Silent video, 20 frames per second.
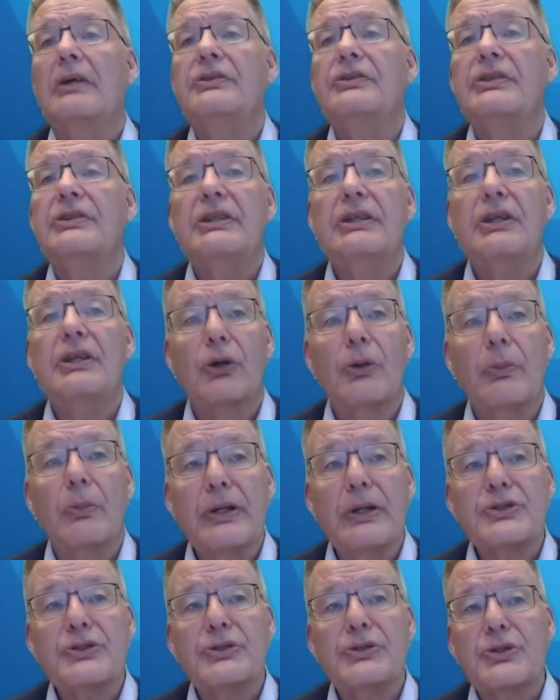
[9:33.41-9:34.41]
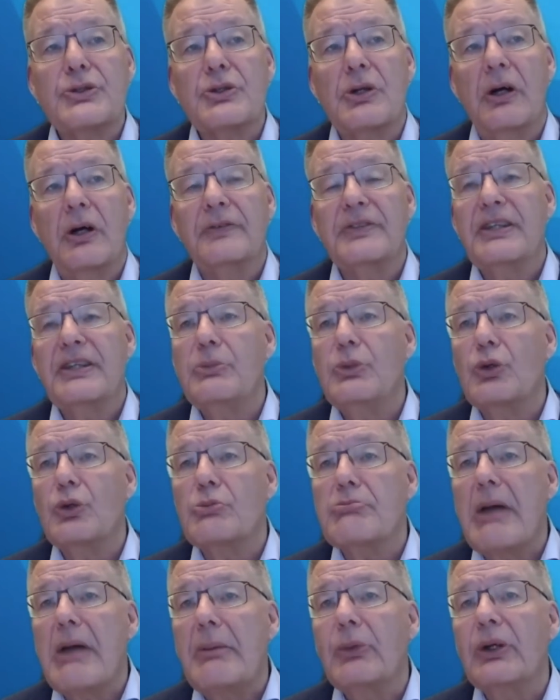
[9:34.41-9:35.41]
the robustness of the
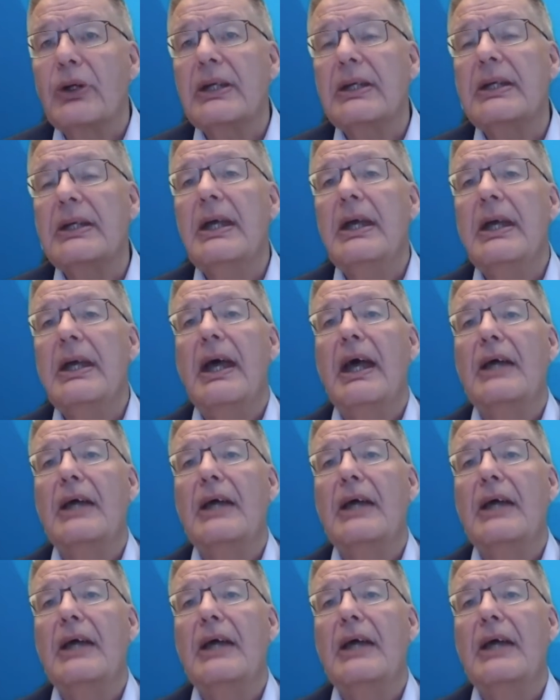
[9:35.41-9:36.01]
immune memory,